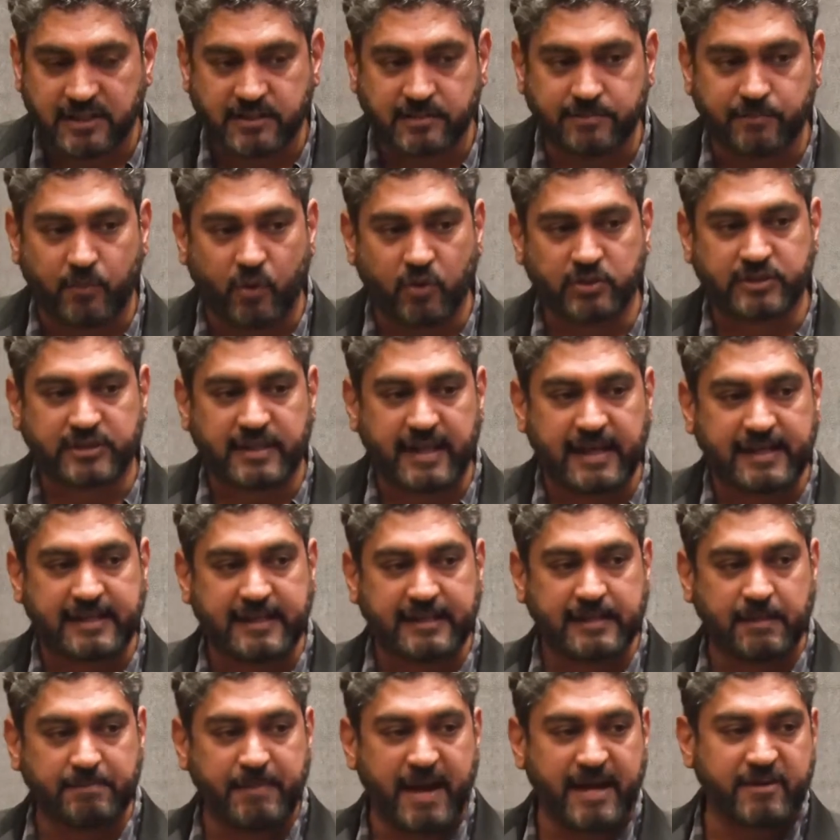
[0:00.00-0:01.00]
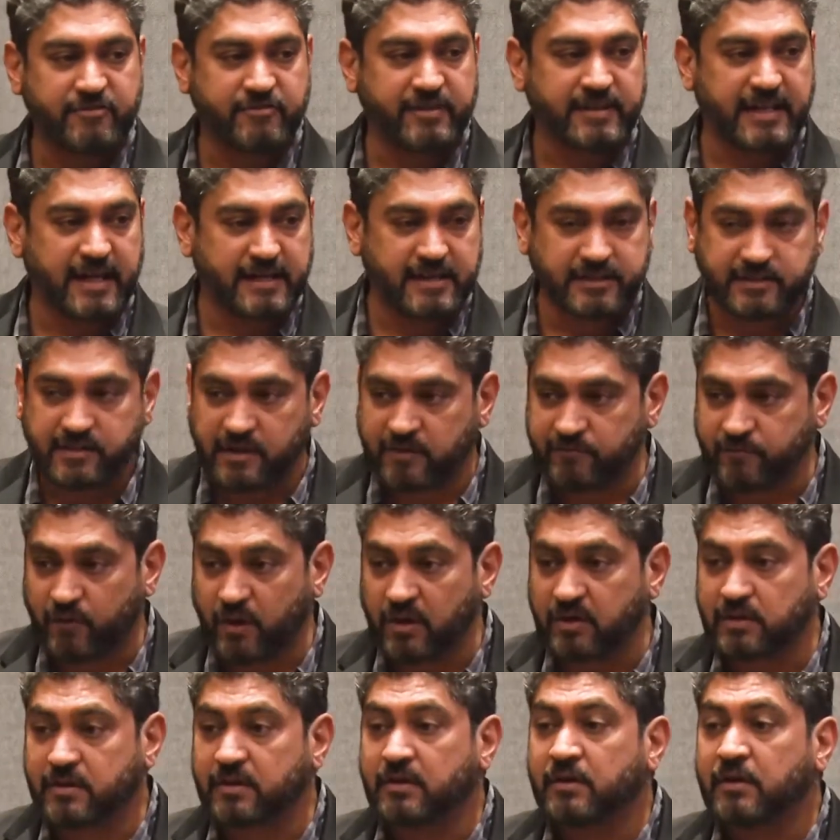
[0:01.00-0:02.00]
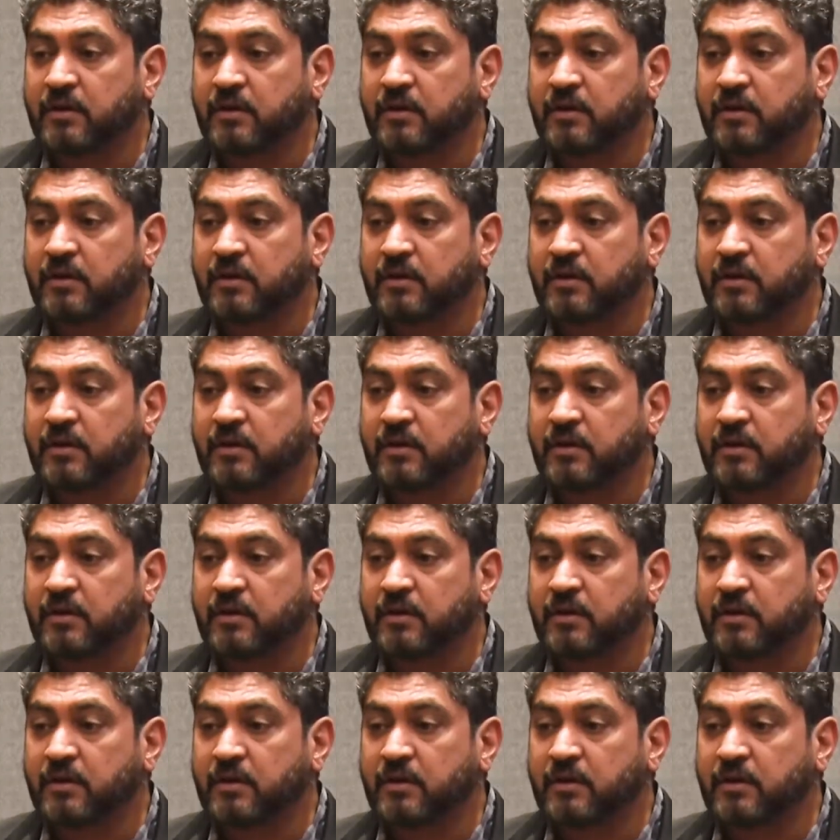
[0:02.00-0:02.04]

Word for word: it's most likely the battery that is at fault.